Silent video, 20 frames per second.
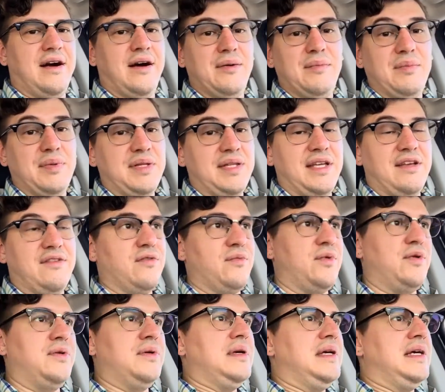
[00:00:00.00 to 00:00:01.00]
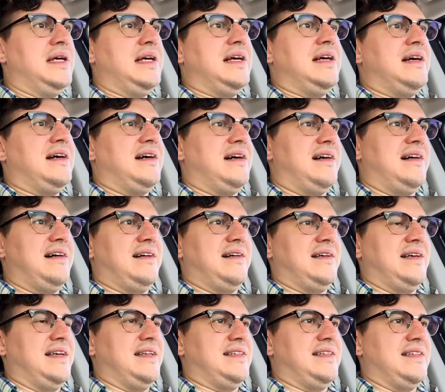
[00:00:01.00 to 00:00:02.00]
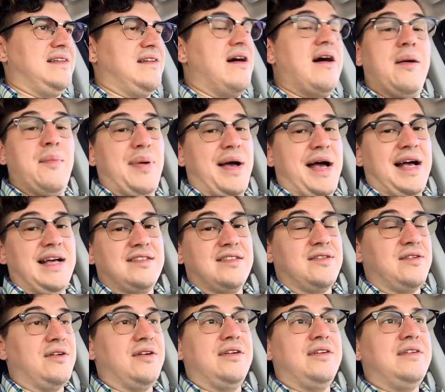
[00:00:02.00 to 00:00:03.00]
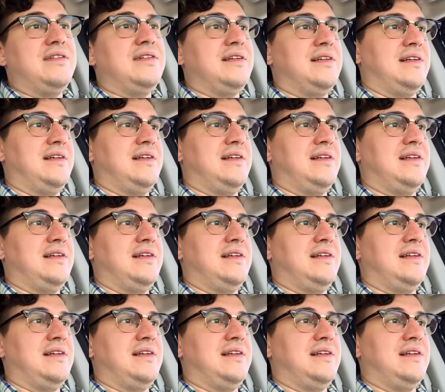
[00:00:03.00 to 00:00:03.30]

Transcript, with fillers: unbelievable. Uh, it did not pass at all.